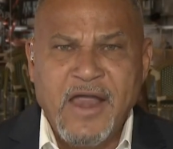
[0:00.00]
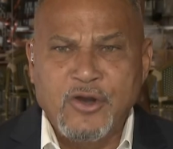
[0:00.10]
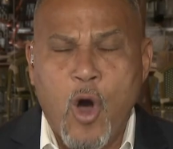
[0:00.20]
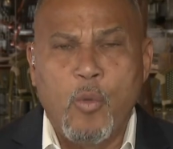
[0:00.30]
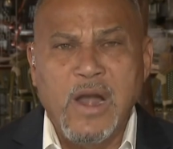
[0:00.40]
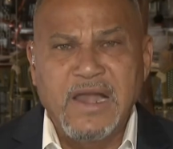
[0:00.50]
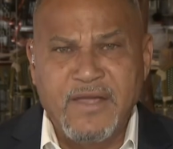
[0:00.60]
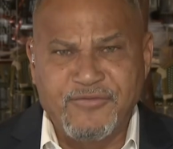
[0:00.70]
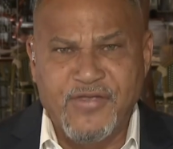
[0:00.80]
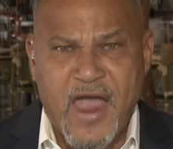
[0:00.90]
No one
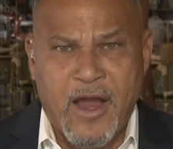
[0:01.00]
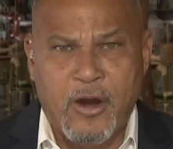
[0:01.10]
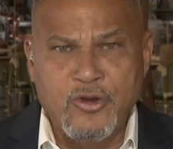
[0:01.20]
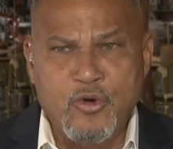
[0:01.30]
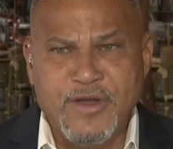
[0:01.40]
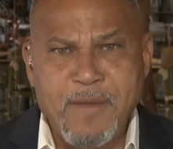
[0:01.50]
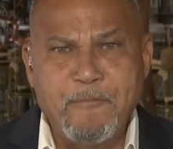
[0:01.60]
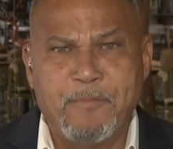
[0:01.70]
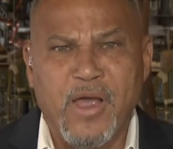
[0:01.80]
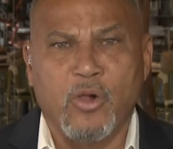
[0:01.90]
lives there. You
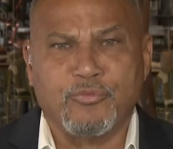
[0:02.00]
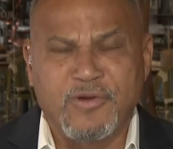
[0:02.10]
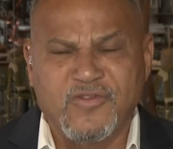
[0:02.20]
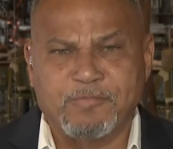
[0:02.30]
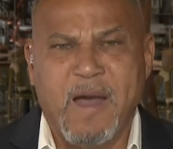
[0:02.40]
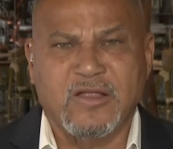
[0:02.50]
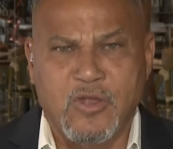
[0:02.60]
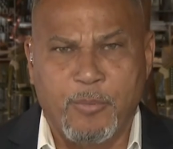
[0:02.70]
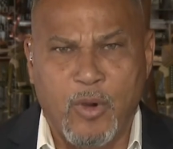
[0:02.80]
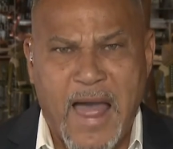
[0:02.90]
can build
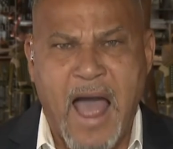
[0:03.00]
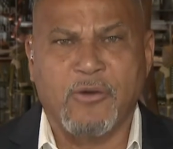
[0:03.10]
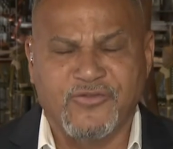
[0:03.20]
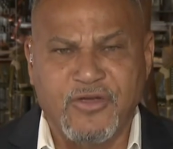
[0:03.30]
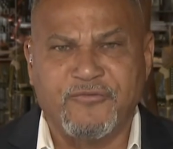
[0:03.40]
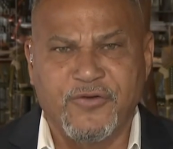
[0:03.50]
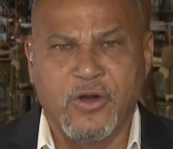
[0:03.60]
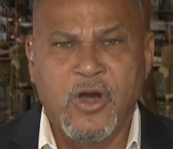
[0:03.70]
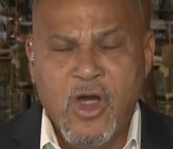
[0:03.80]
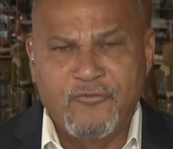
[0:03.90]
respectable housing
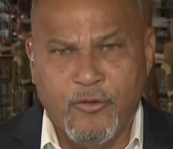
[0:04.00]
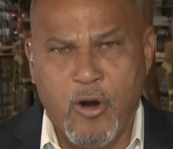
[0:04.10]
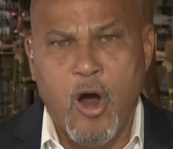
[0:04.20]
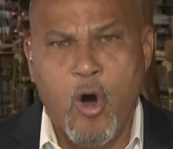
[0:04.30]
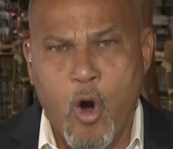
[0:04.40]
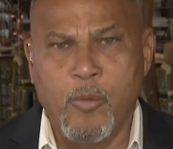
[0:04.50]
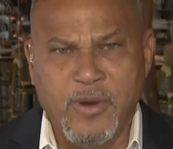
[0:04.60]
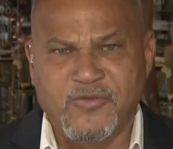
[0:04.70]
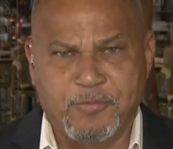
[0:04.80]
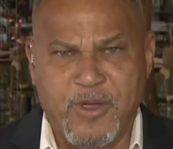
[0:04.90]
for our
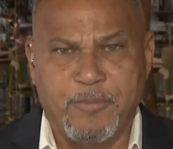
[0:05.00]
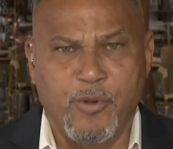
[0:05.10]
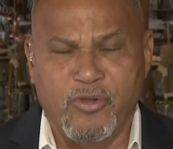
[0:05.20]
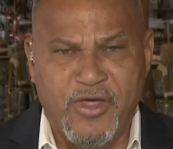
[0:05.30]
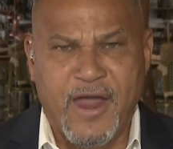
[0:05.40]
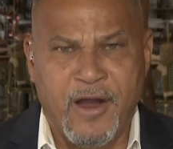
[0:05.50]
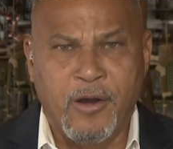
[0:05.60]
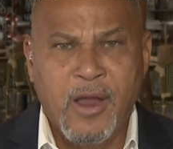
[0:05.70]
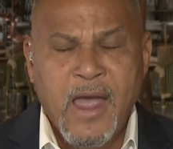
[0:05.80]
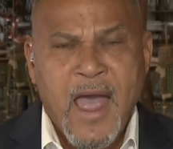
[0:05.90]
homeless people there,